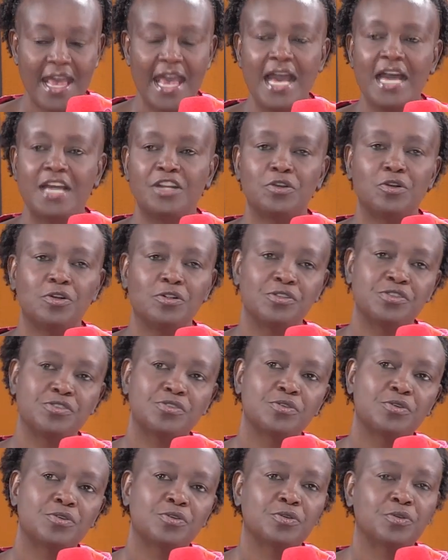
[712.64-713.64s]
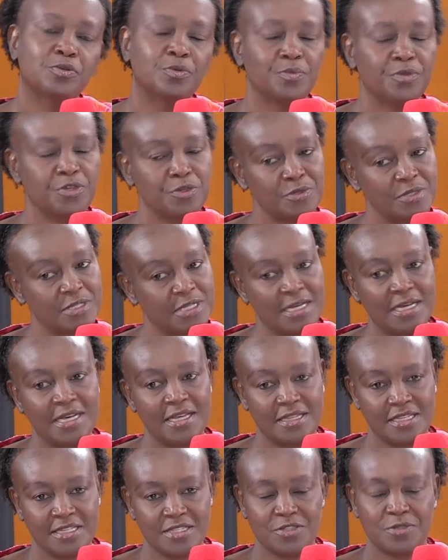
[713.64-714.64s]
And also we use
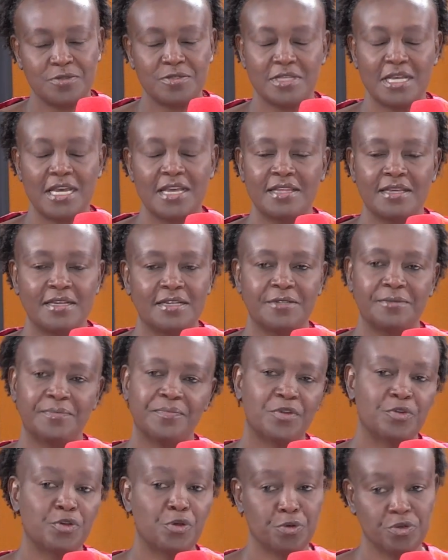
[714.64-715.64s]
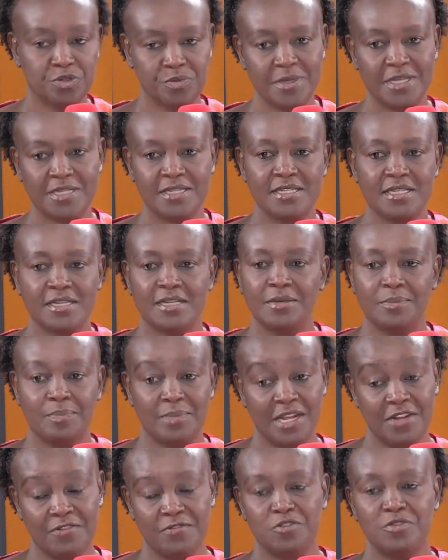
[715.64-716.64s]
other source, other um, recruitment uh,
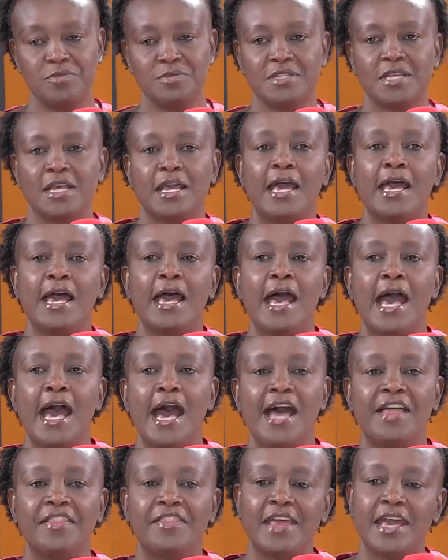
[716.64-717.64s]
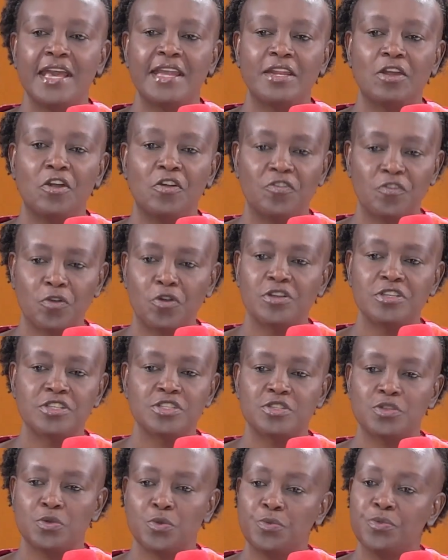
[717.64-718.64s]
platforms. And then, of
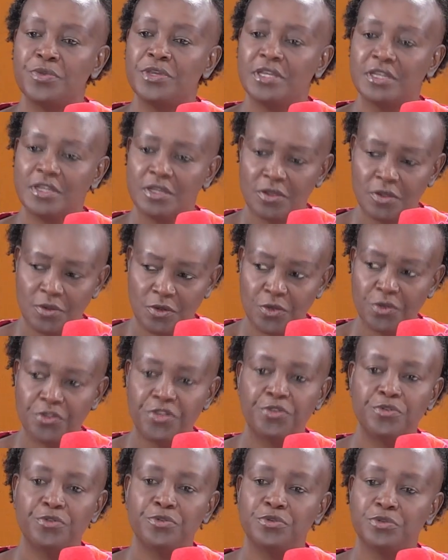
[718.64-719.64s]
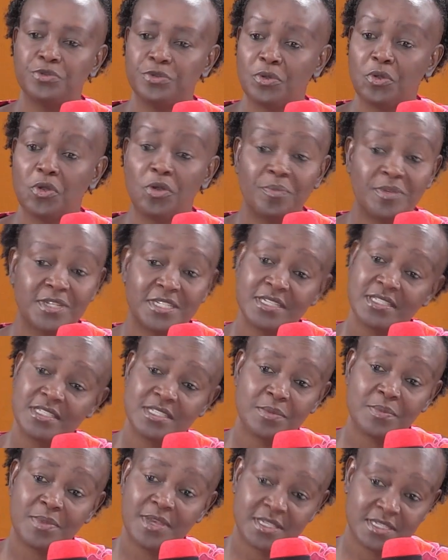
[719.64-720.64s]
course, we go through
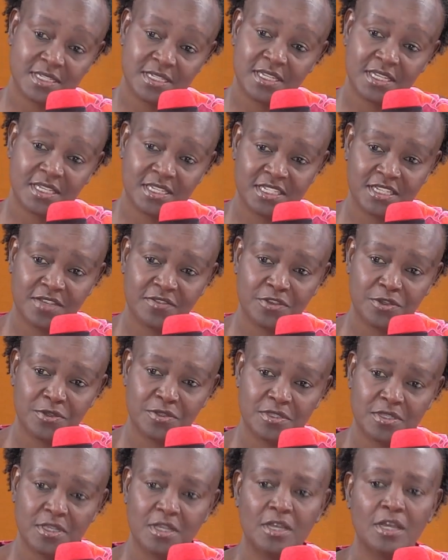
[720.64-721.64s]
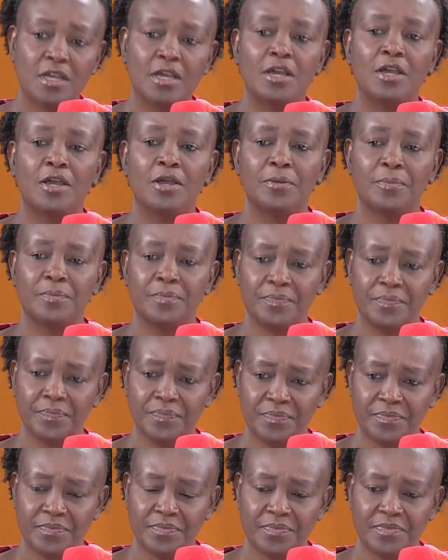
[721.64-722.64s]
competency-based interviews. w w
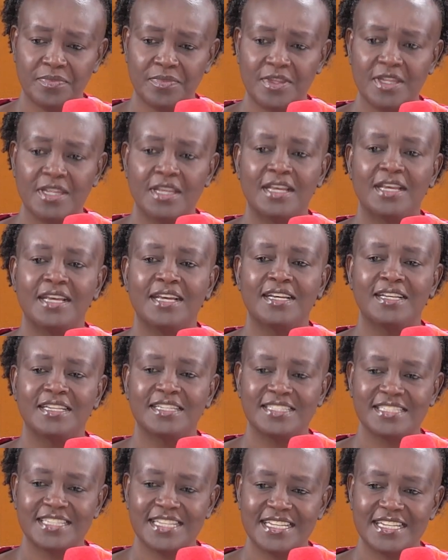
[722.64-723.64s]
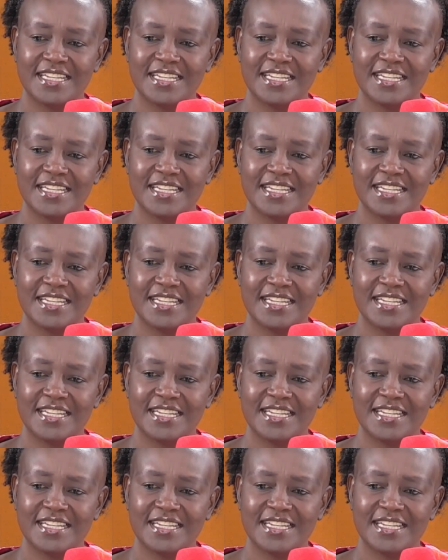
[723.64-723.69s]
w dot standard